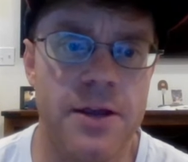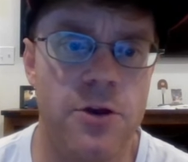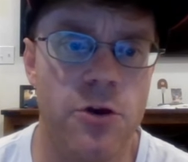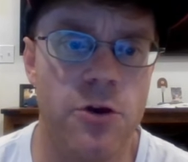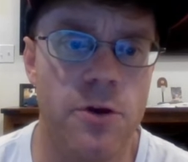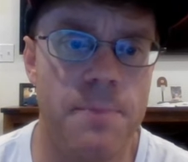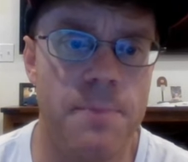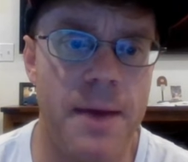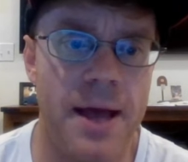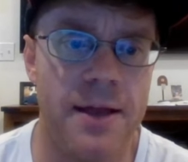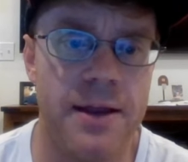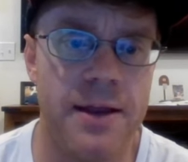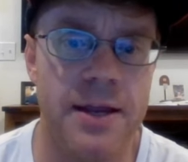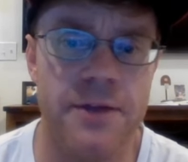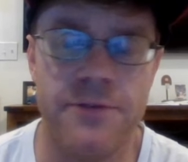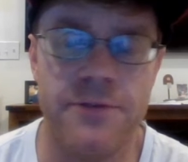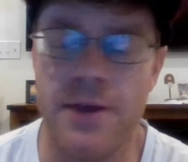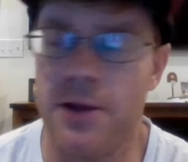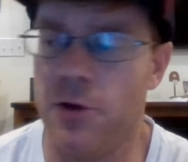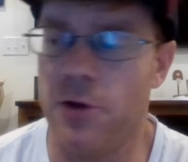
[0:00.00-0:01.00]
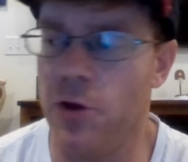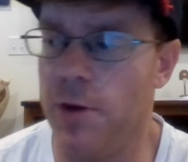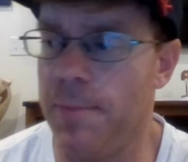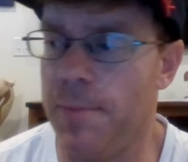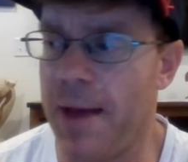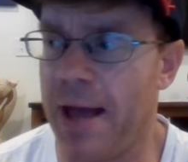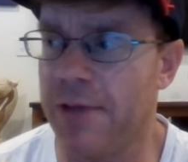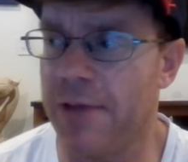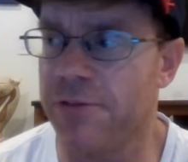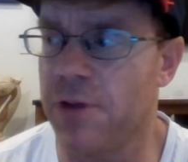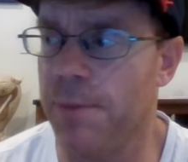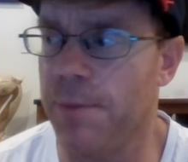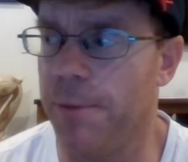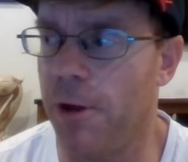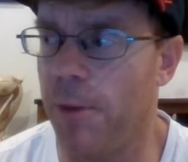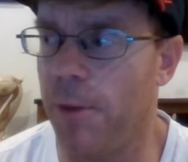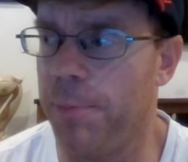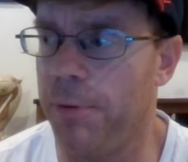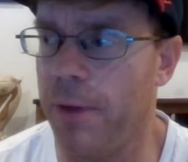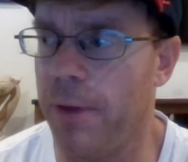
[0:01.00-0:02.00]
good
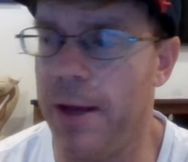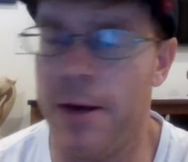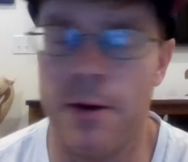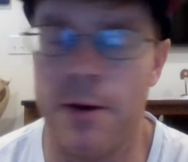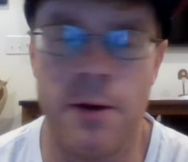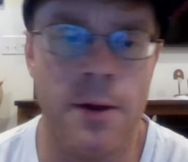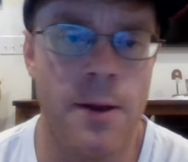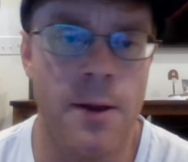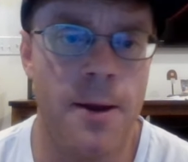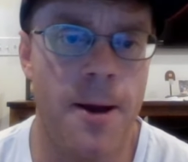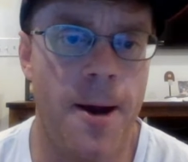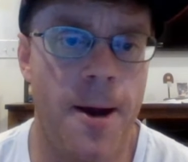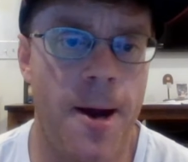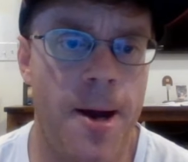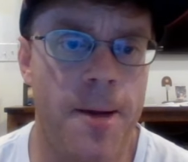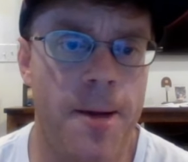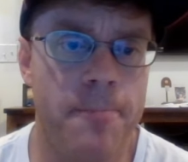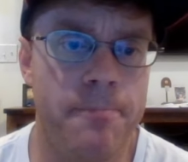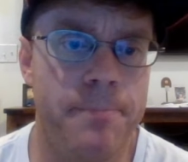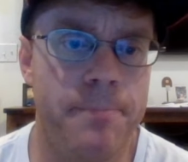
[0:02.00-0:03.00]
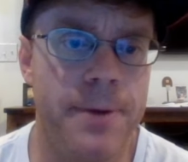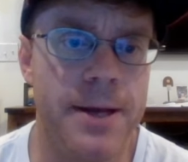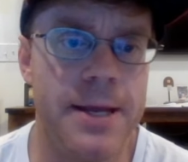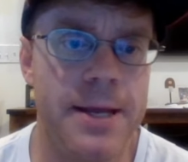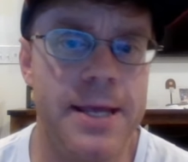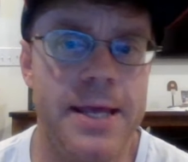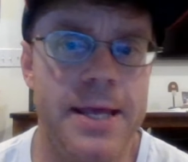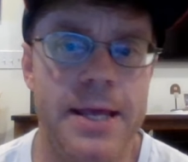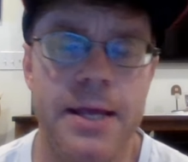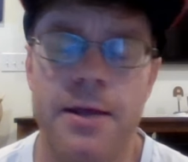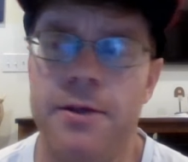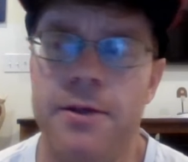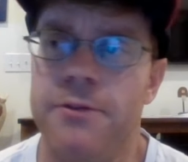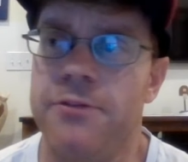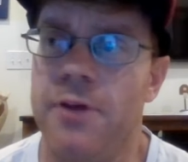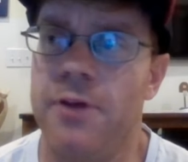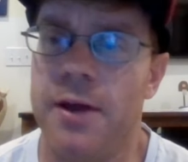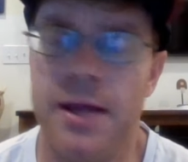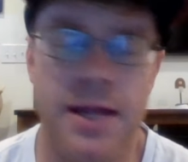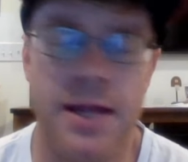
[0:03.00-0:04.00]
basketball player, but he
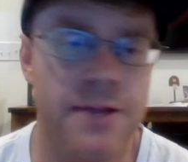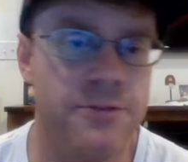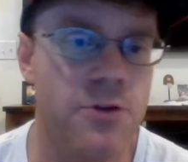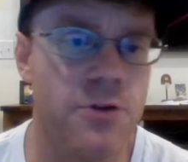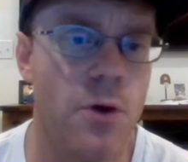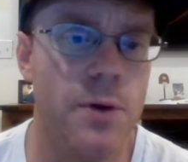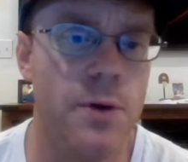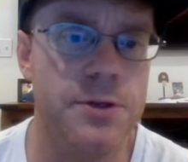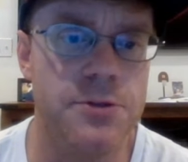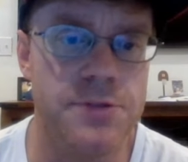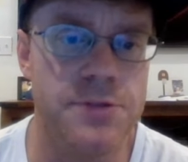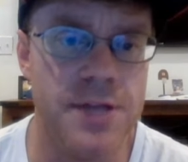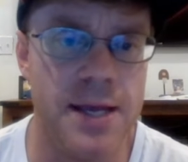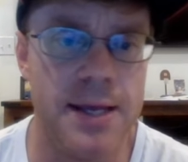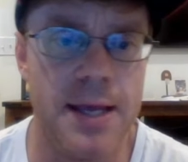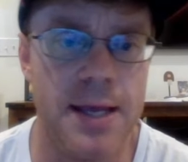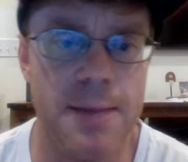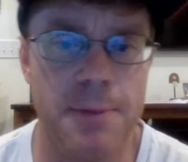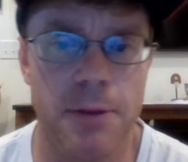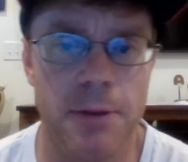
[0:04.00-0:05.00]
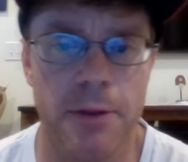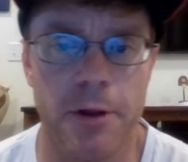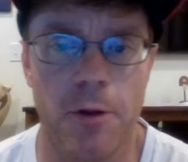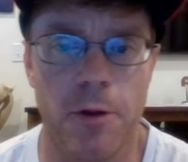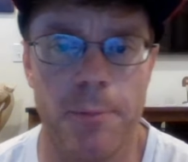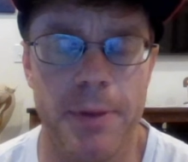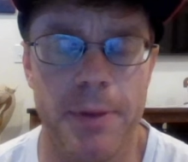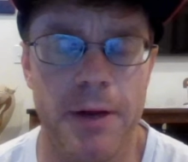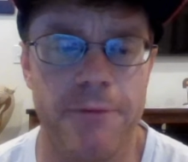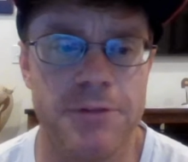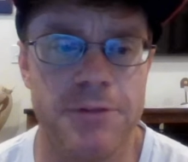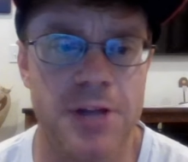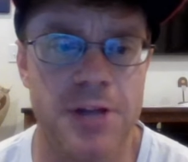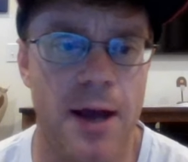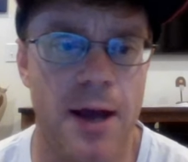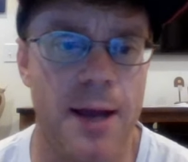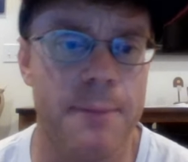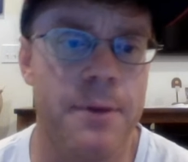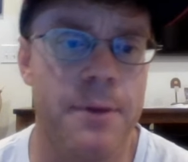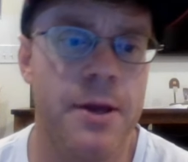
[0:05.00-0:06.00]
is it's going to take him a little bit of
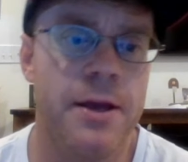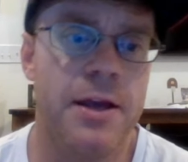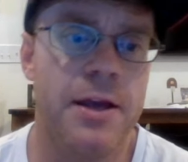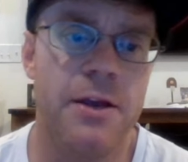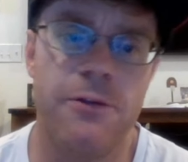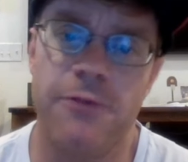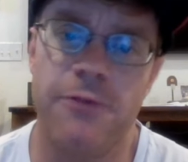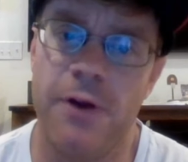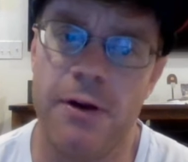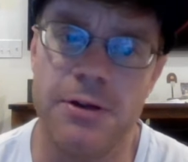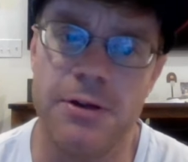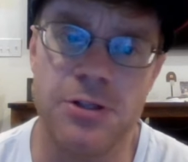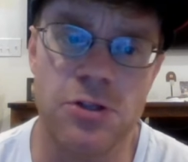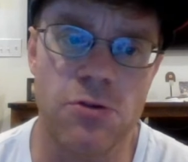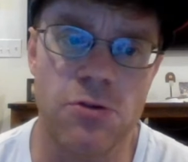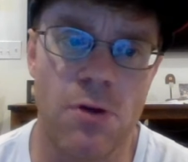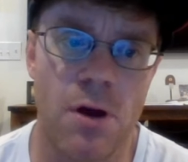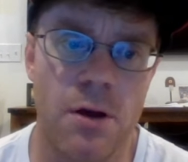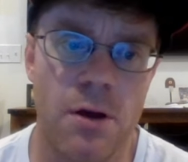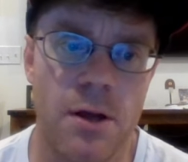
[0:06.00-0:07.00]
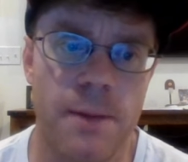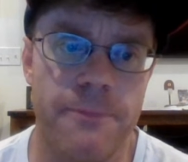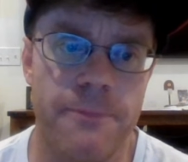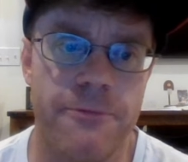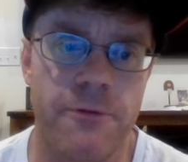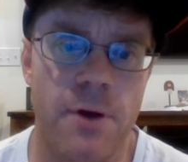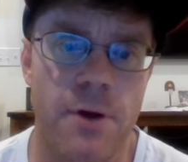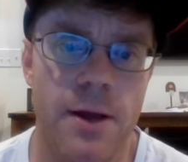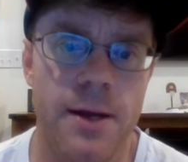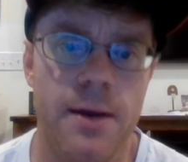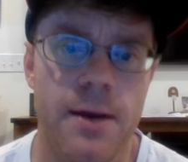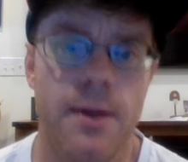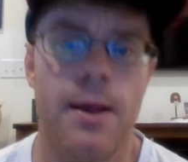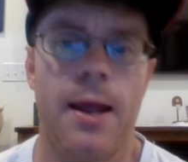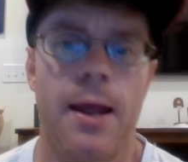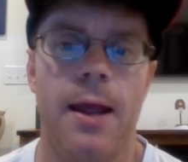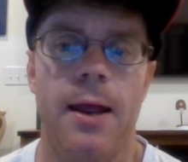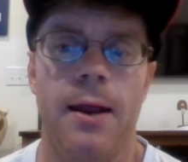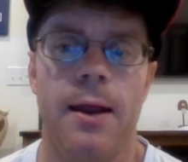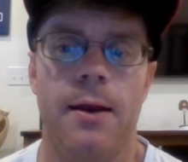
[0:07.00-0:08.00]
time. He's very strong up front,
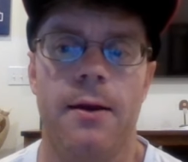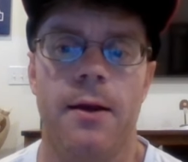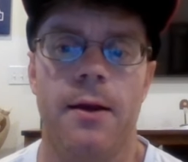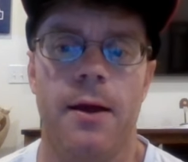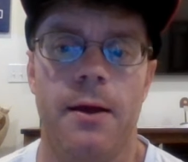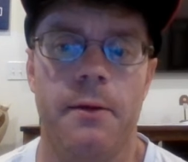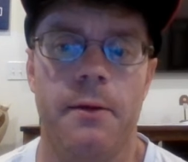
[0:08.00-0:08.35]
and